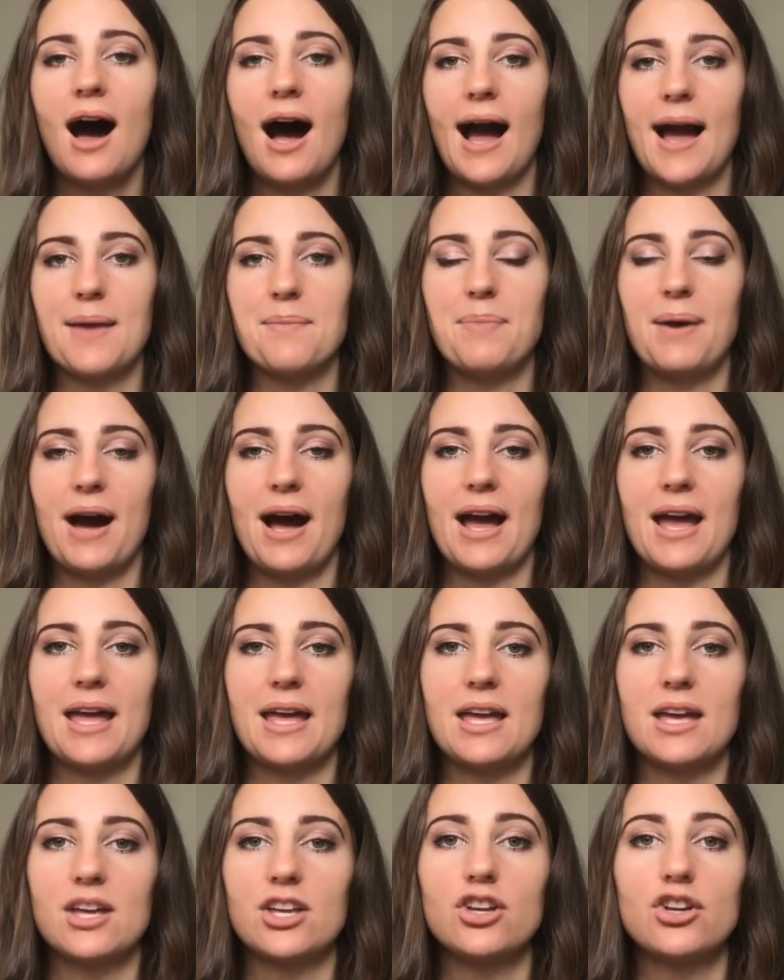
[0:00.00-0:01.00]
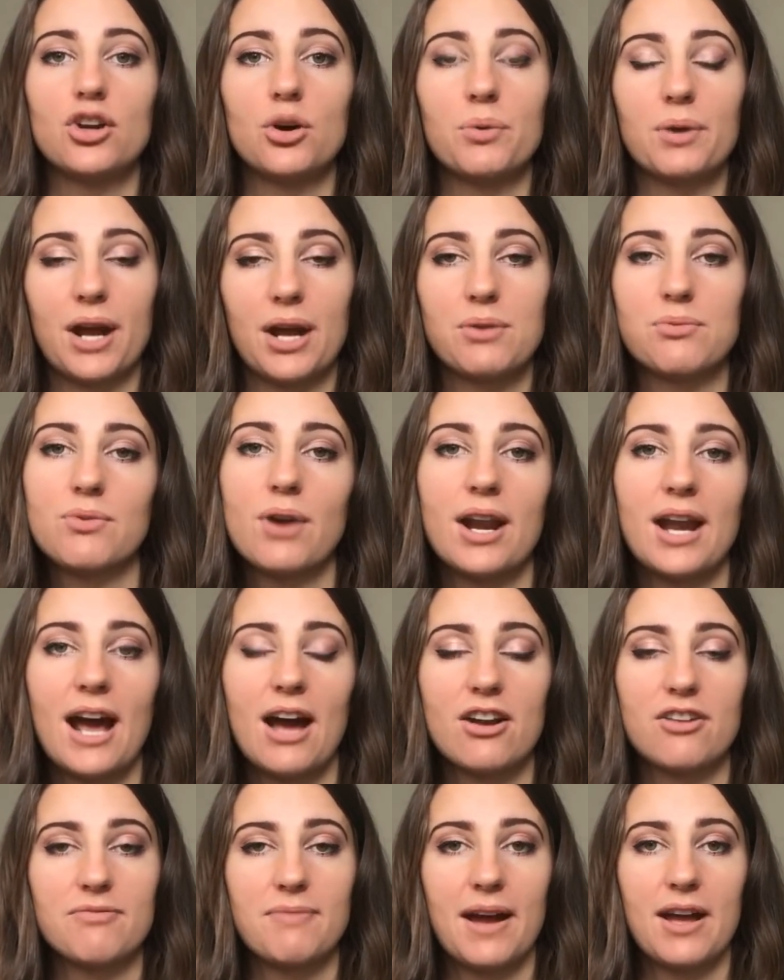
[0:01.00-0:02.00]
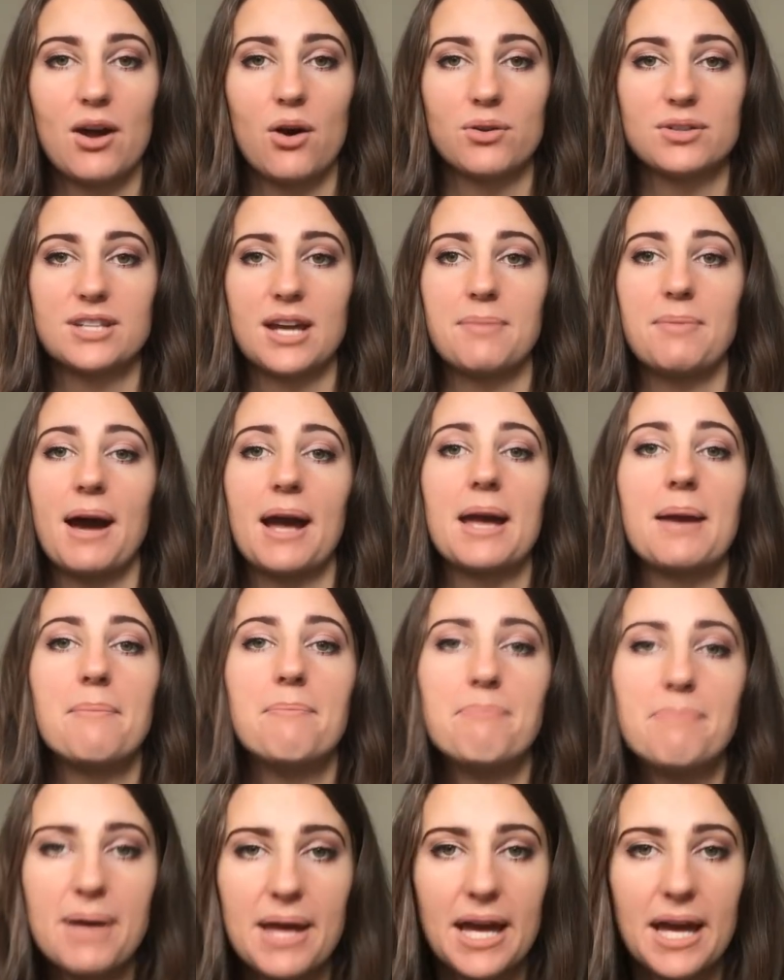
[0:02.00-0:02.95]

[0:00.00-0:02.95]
I buy, when I run out of my oats, I buy